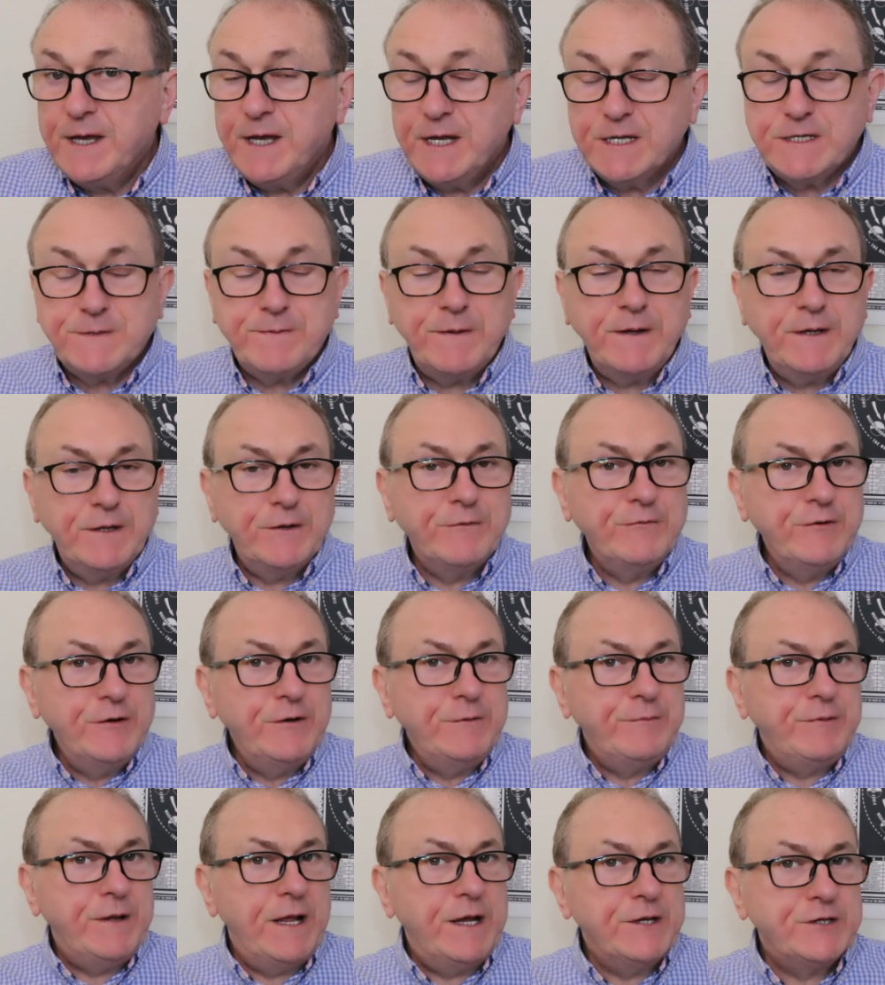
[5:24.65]
It's been a
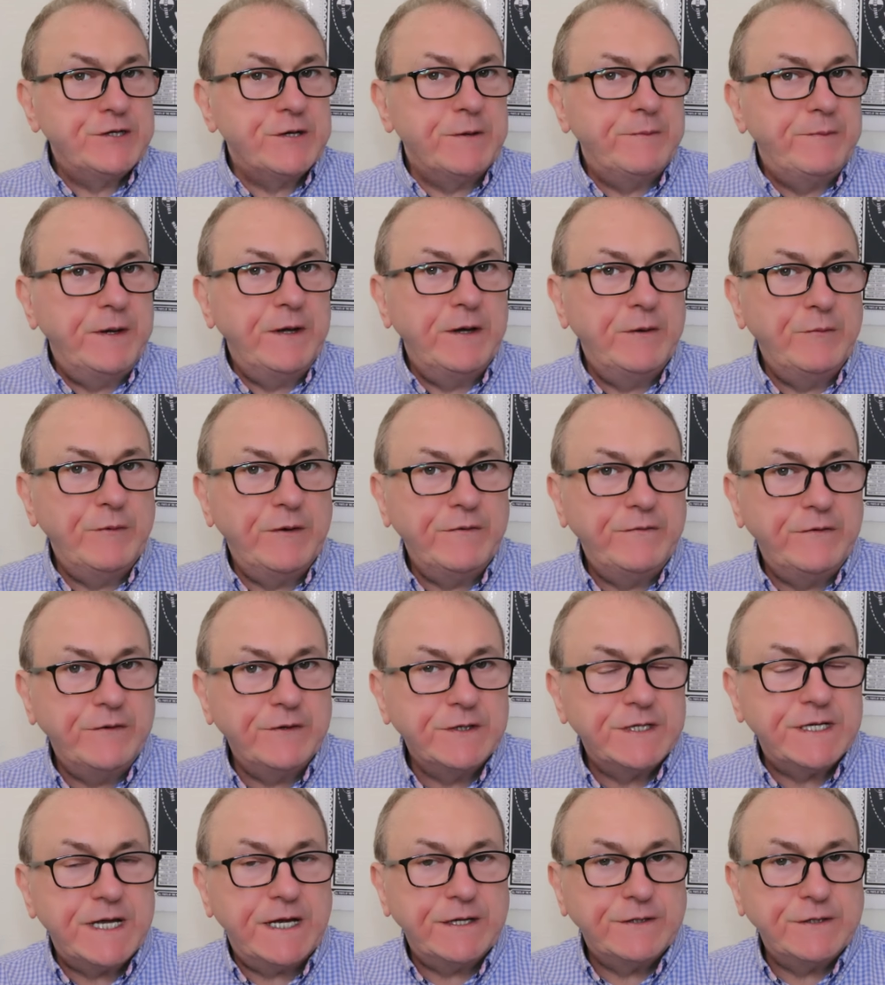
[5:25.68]
real pleasure being with you,
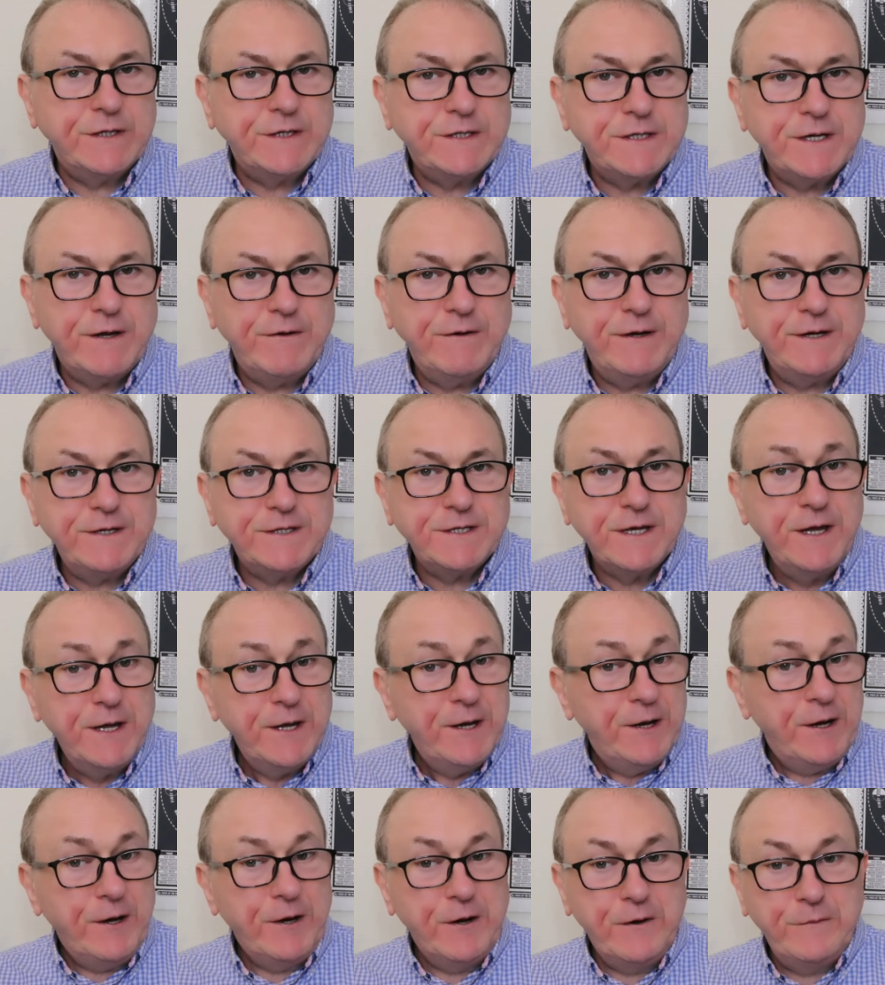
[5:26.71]
Sagittarius.
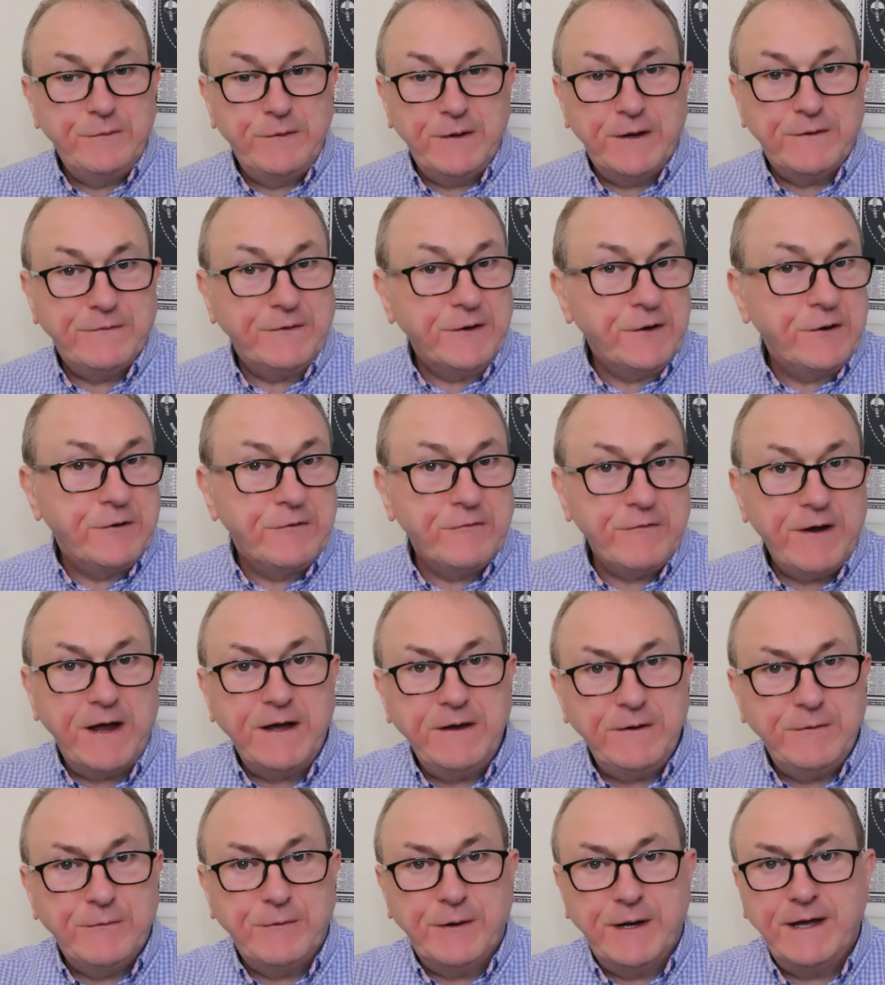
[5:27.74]
I hope you have a
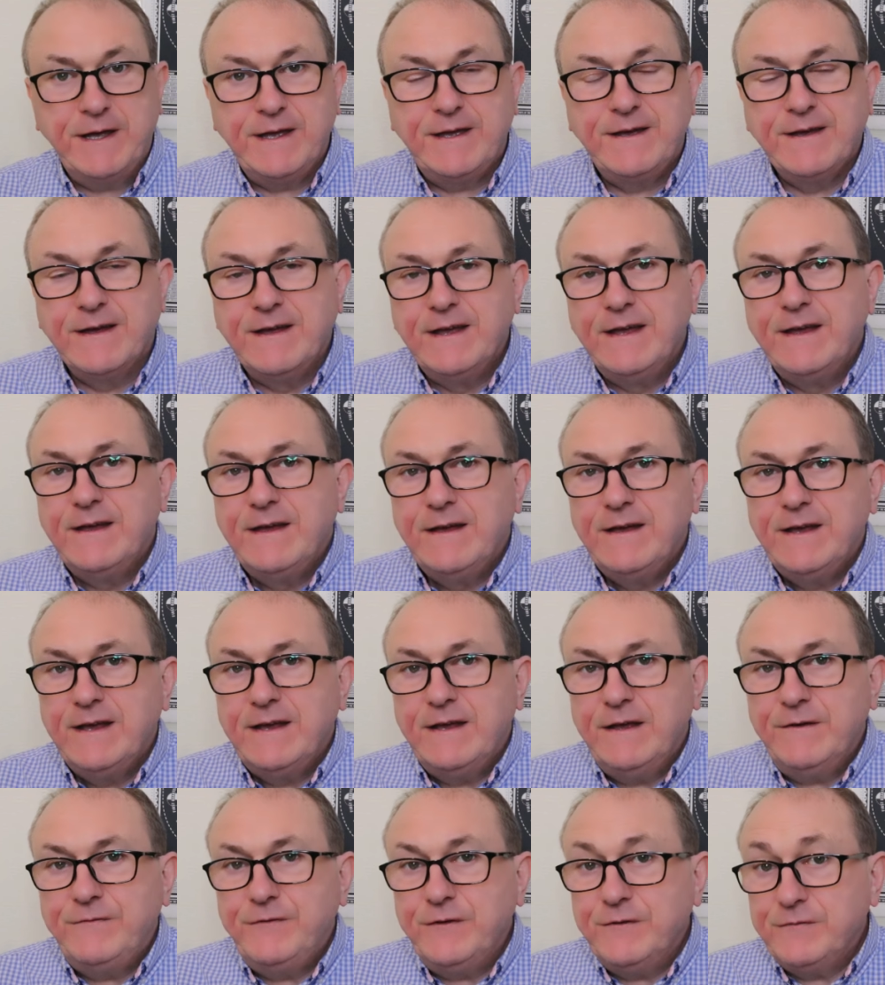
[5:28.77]
great week.
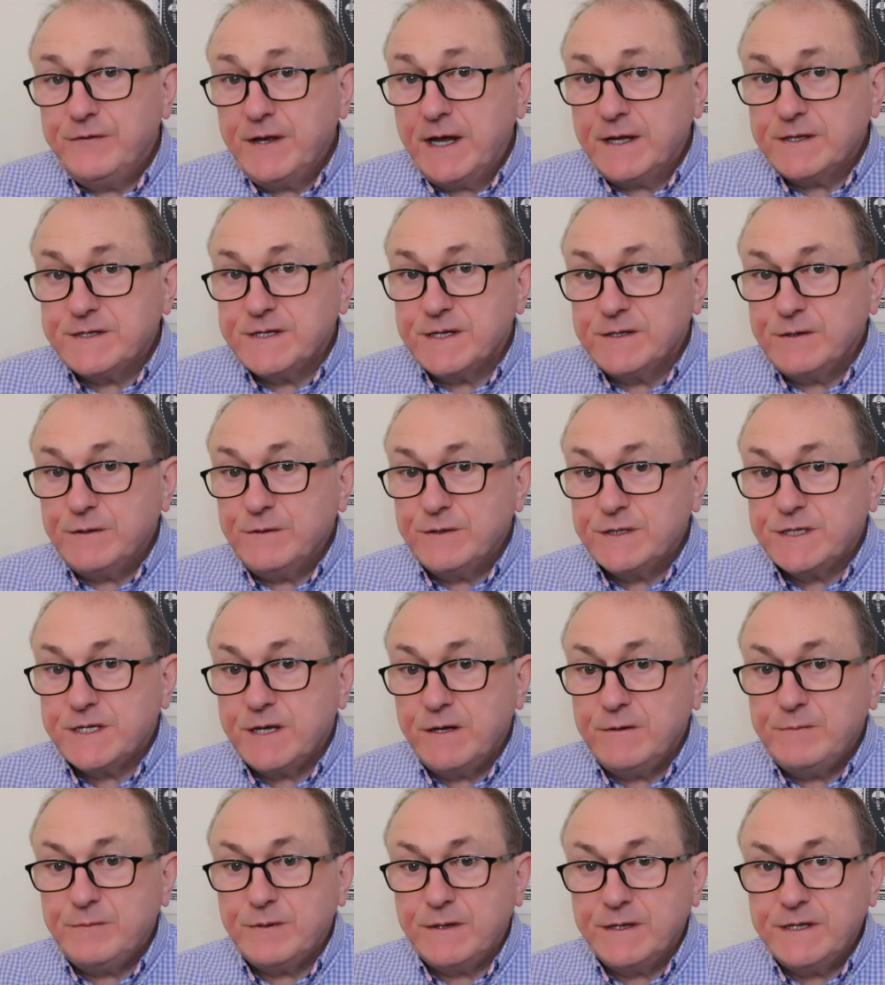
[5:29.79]
If you've yet to do
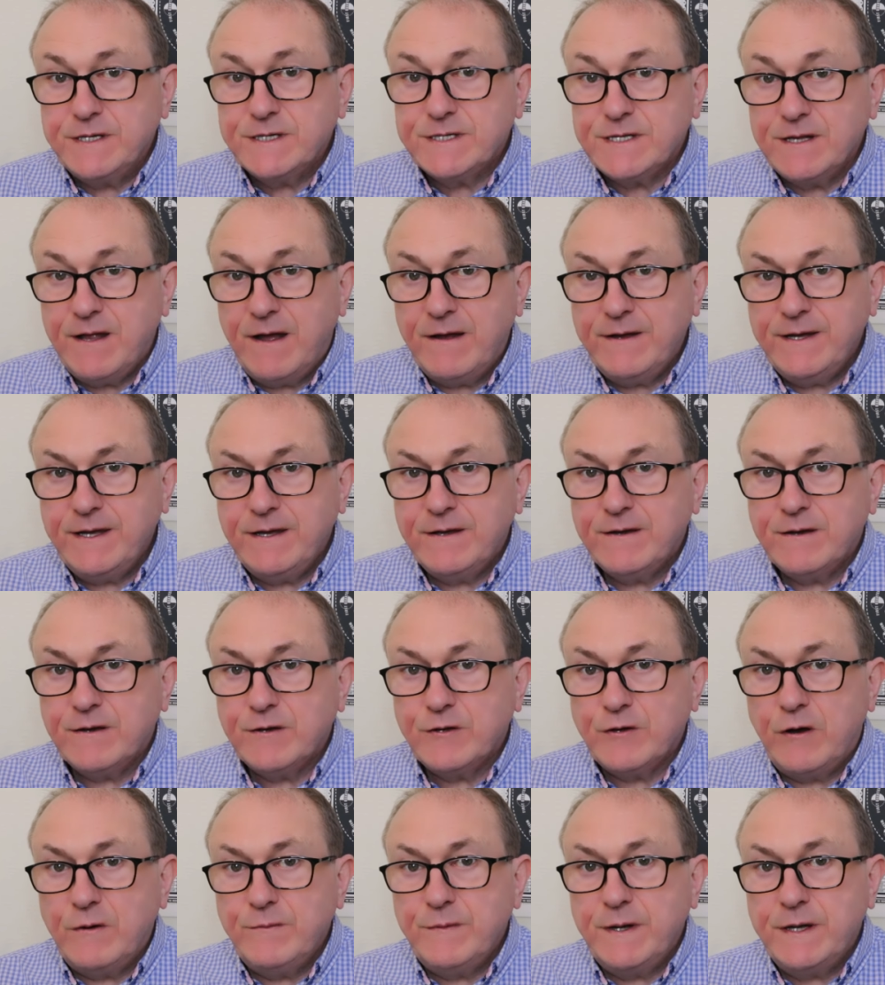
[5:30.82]
so, please like,
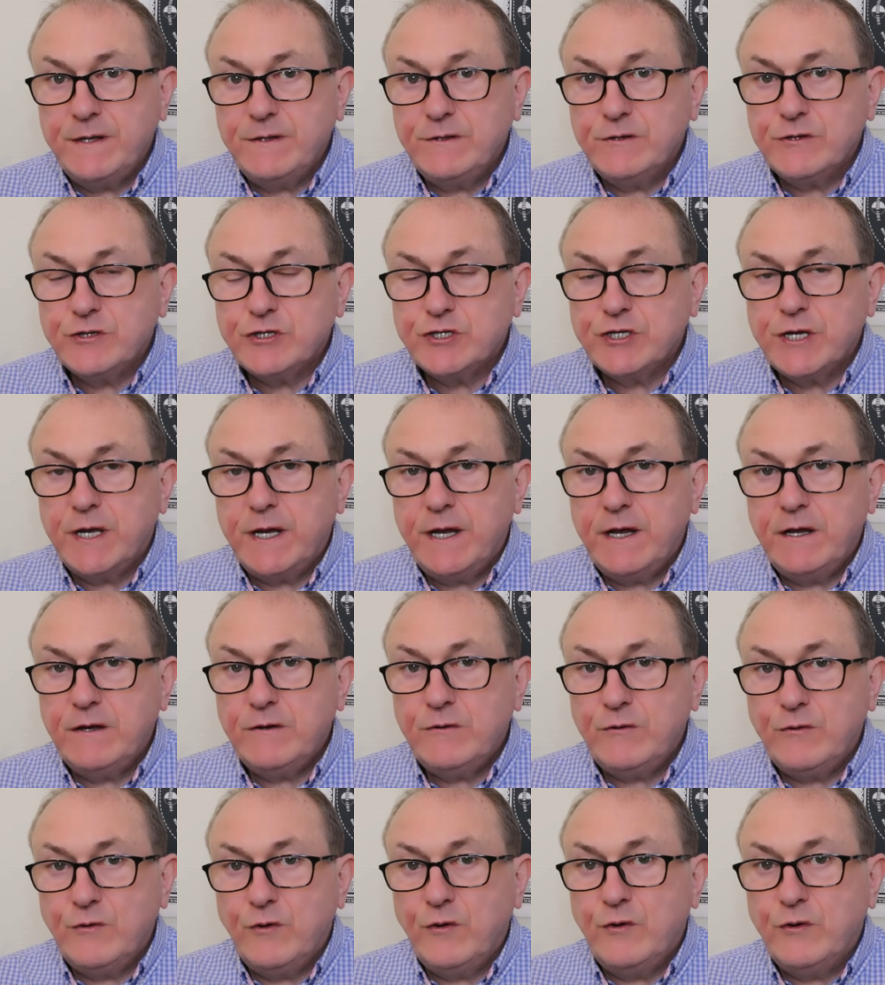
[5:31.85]
comment, share,
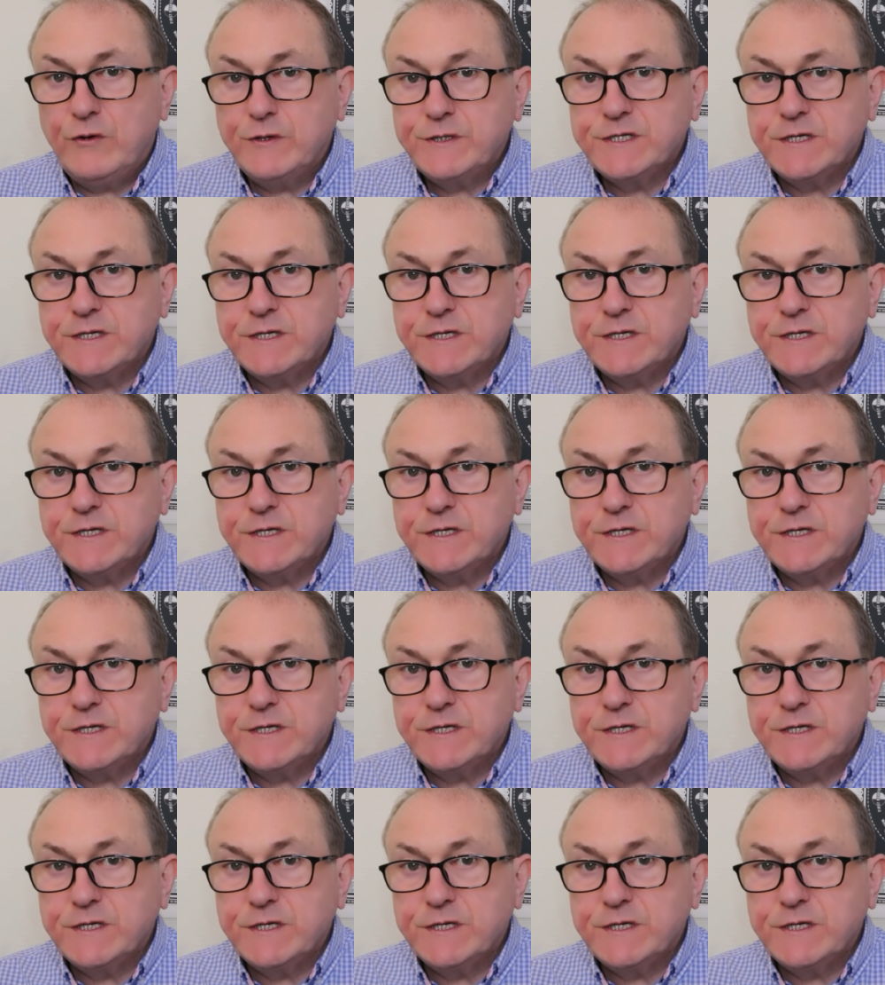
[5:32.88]
or